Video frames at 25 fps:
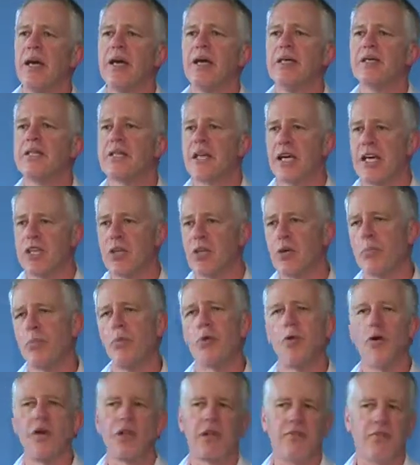State your
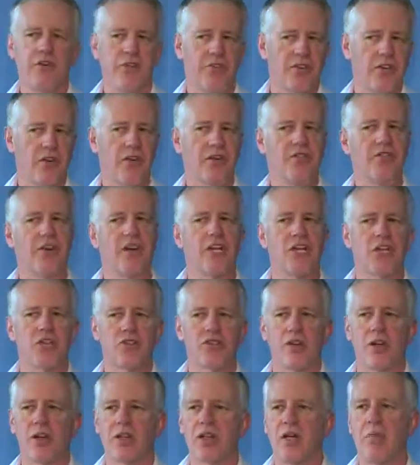point if you feel fairly
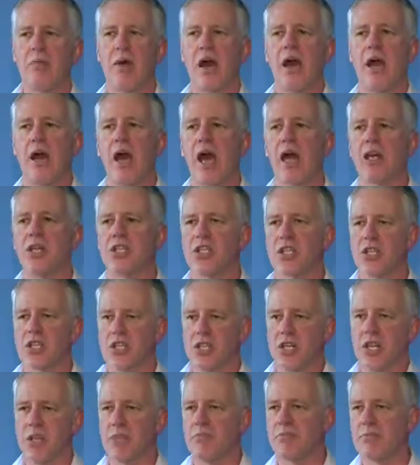strongly about it and just
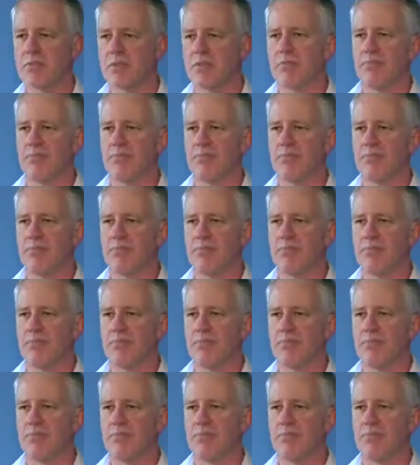keep